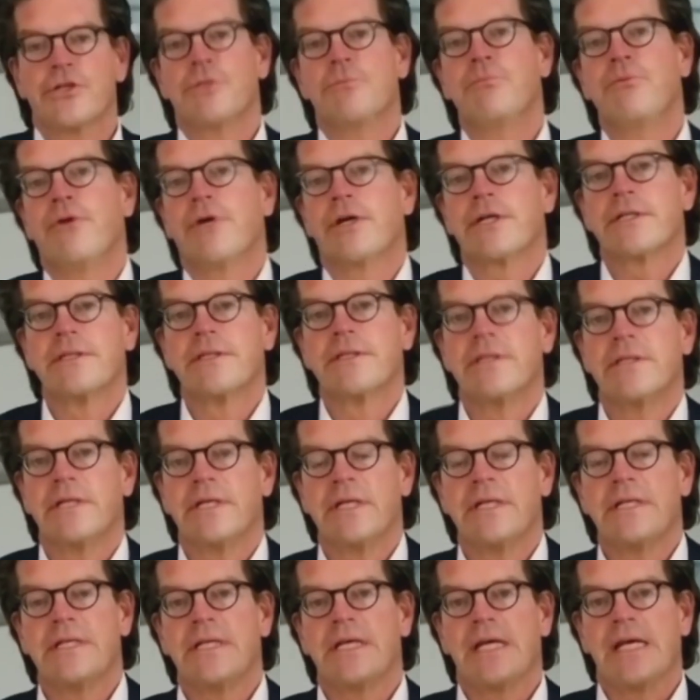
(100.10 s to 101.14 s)
very much important
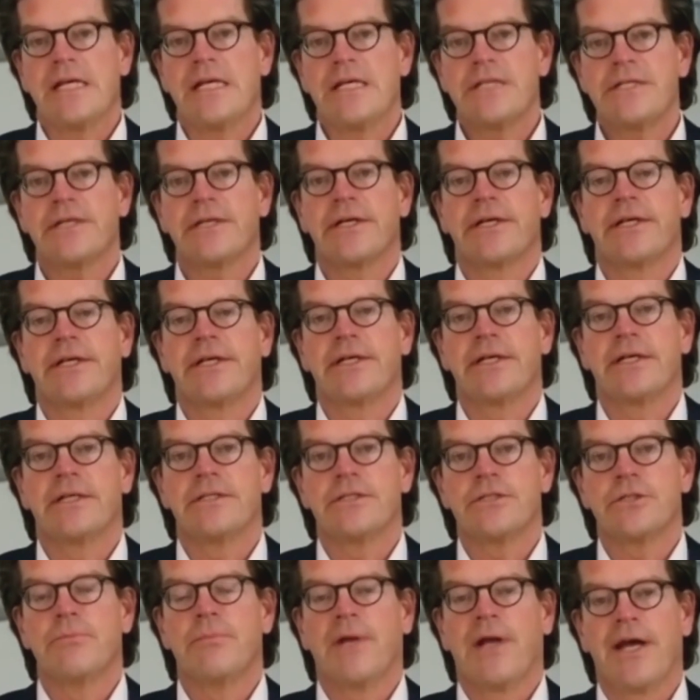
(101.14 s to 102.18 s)
that the
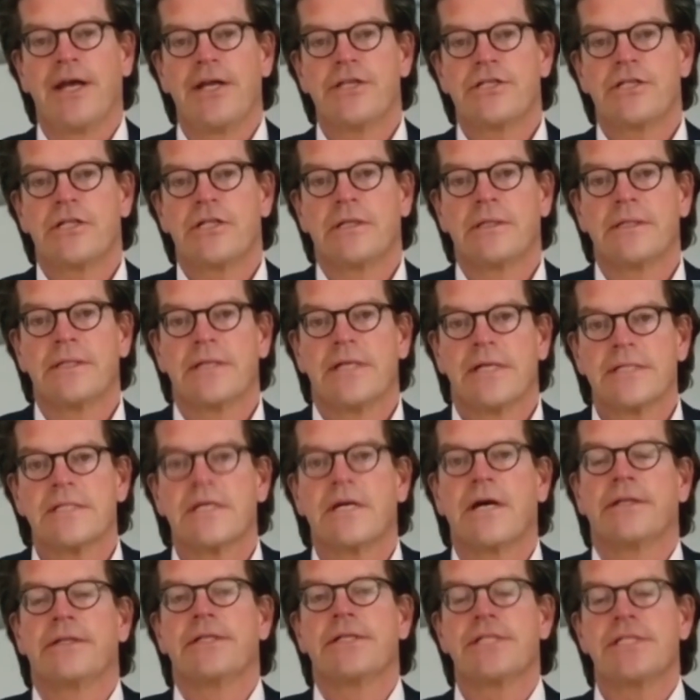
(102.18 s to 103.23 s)
entire supply chain does
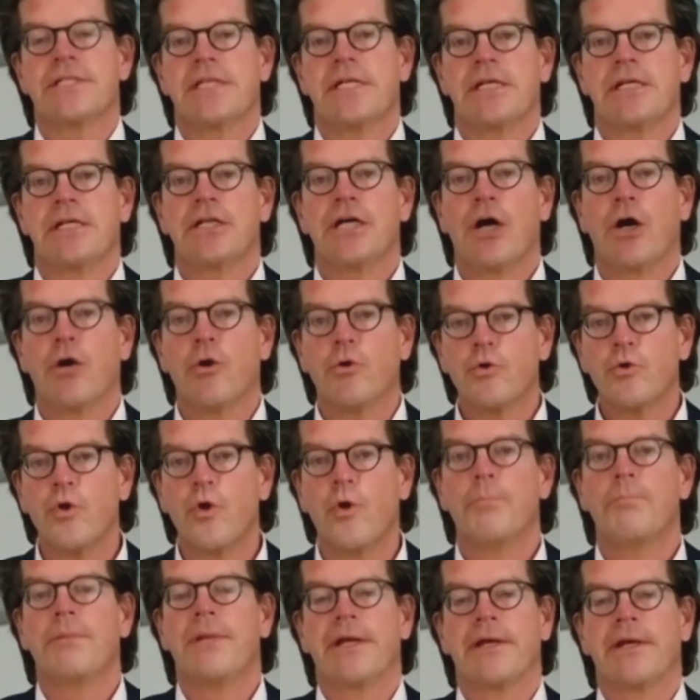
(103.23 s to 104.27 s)
understand how
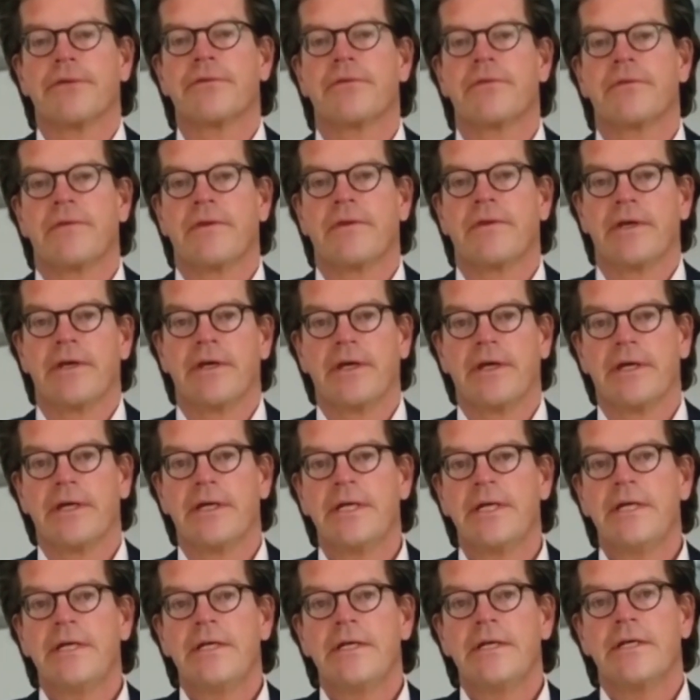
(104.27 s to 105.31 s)
complex
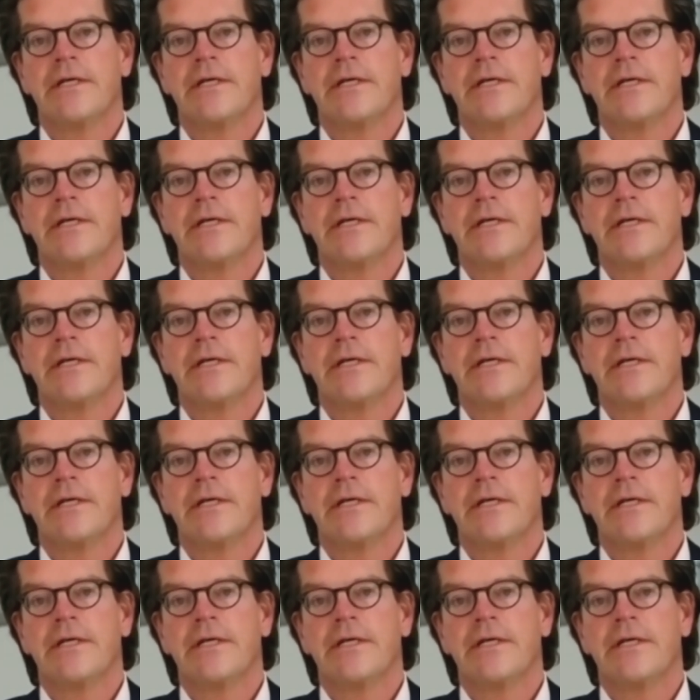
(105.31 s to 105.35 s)
the